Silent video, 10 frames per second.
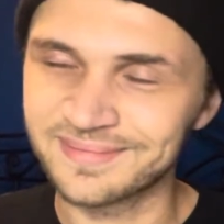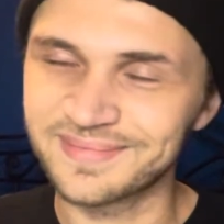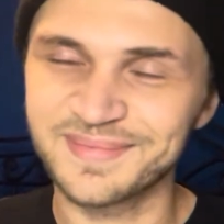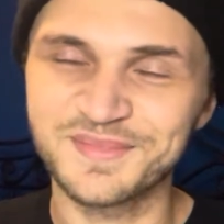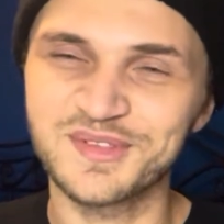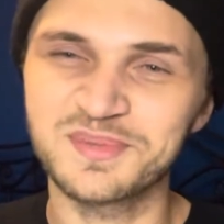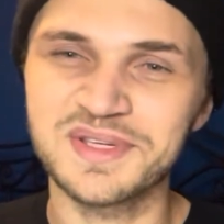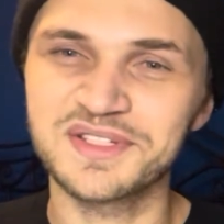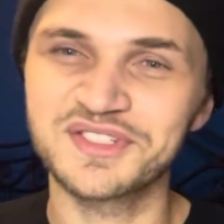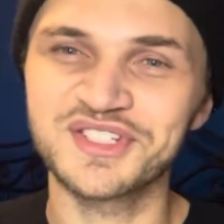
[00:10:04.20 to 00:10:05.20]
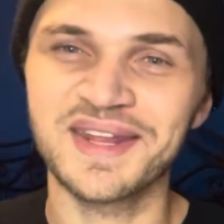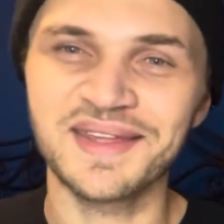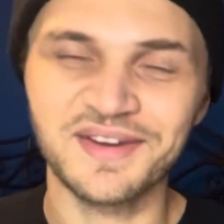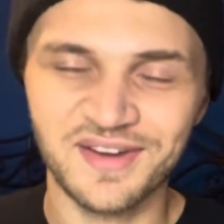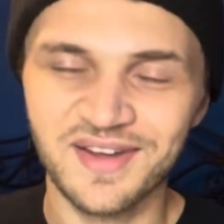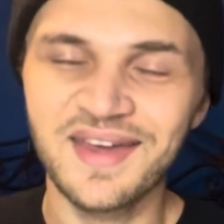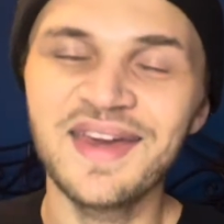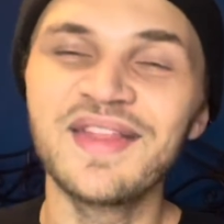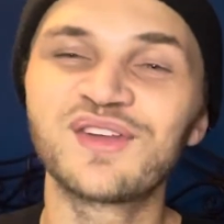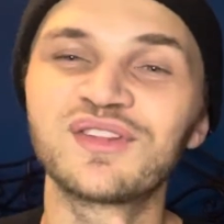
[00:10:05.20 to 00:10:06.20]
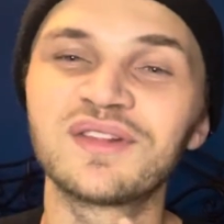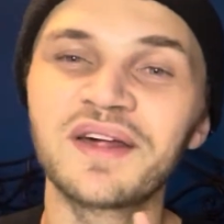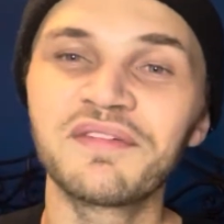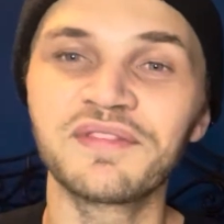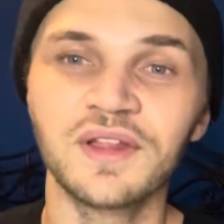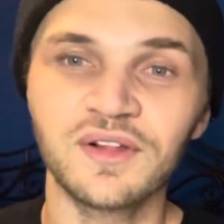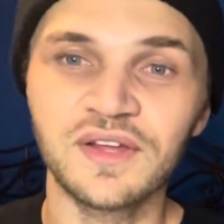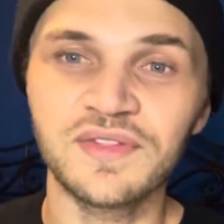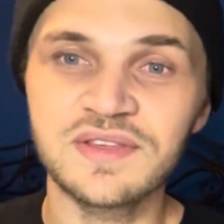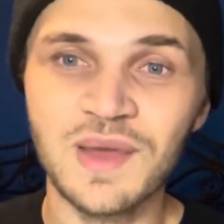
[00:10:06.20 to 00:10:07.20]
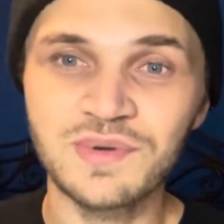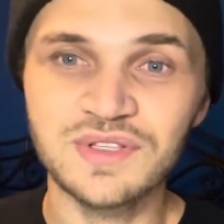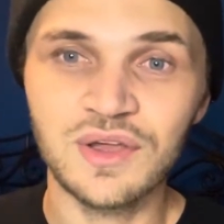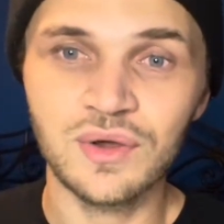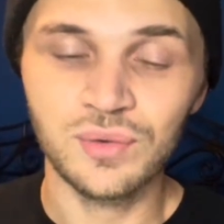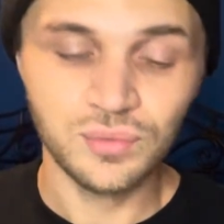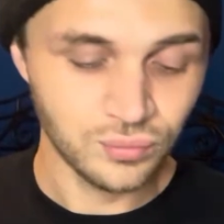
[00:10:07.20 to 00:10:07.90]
I'm just being shady, y'all. There's a lot of filler in this episode.